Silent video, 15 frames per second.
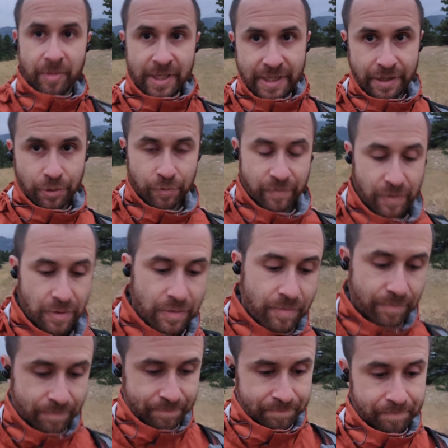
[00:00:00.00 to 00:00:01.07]
been helpful.
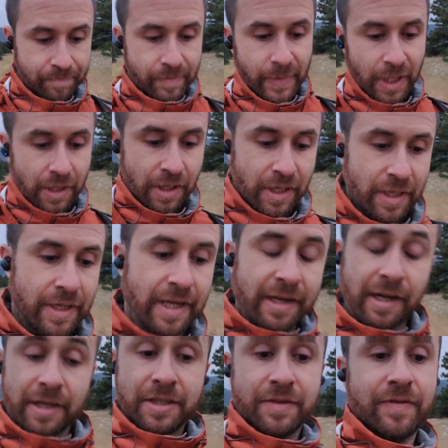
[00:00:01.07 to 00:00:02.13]
In the
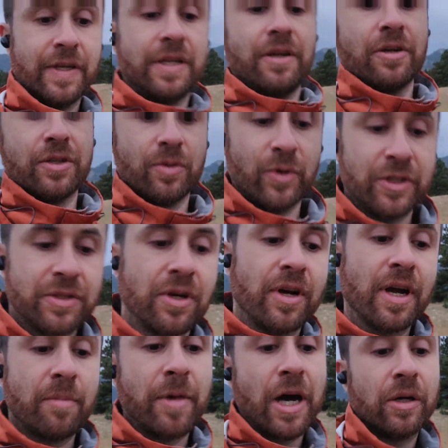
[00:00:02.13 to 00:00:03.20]
next videos we'll
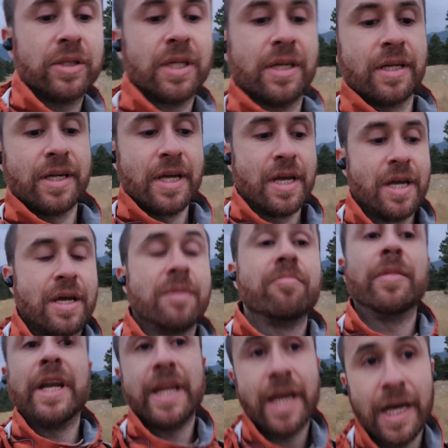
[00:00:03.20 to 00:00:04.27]
talk about
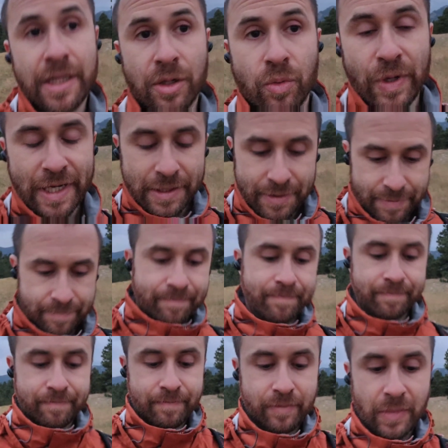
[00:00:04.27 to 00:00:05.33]
many other ways
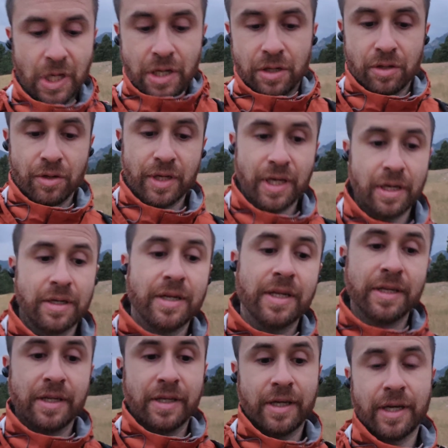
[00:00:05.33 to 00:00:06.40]
you can
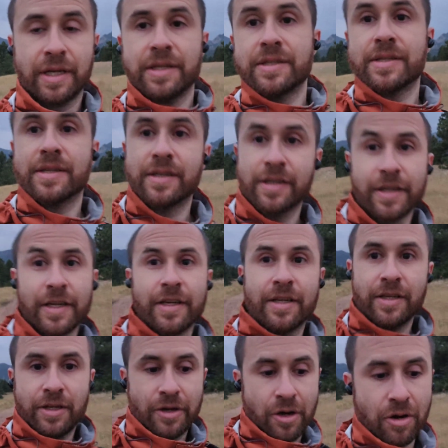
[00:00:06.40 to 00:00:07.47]
increase
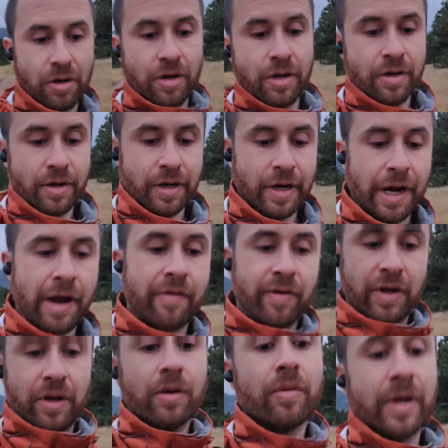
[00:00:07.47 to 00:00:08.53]
your
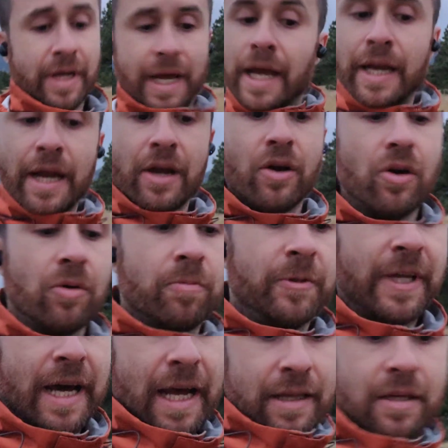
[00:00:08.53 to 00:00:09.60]
revenue, and I hope
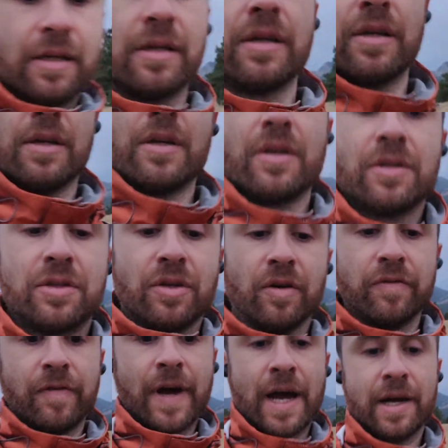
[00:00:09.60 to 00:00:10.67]
that so
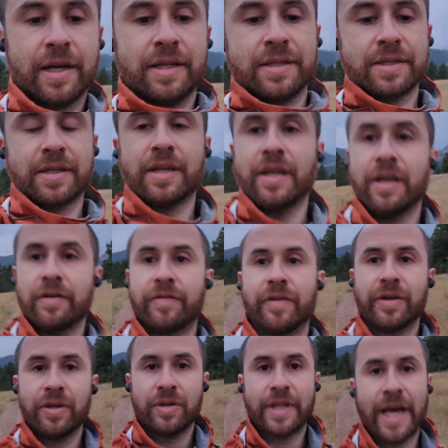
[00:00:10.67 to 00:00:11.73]
far it's clear for
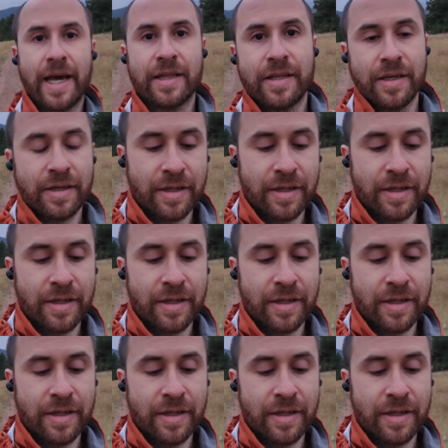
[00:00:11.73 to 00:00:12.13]
you that